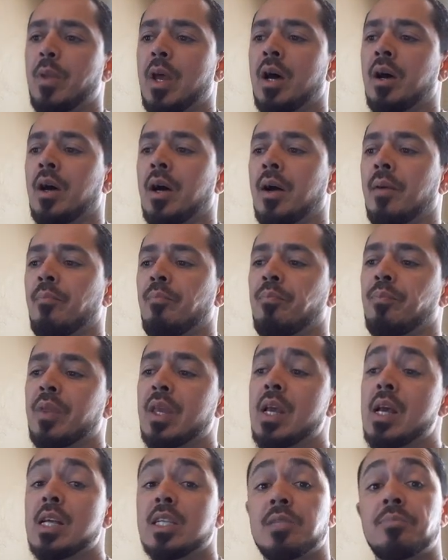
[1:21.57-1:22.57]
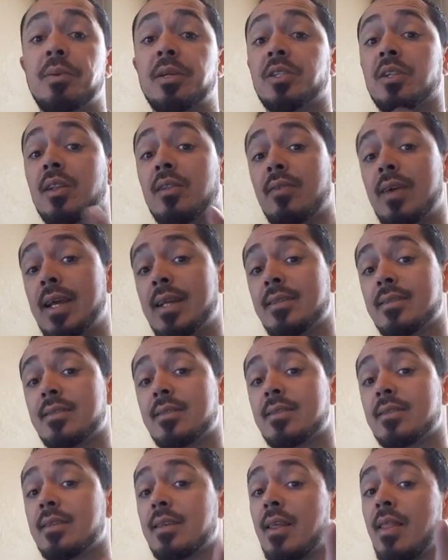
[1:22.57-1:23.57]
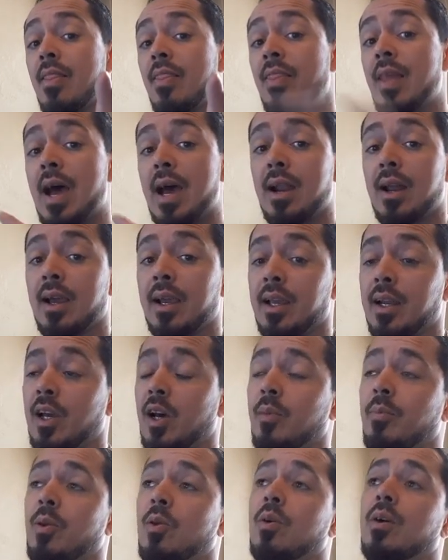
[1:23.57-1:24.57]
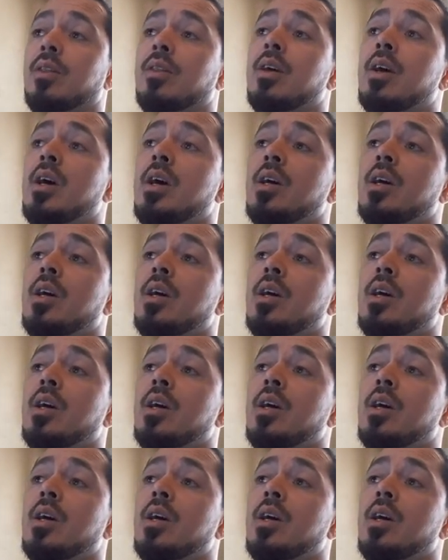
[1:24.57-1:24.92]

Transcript: Um, special events, that I can help you with.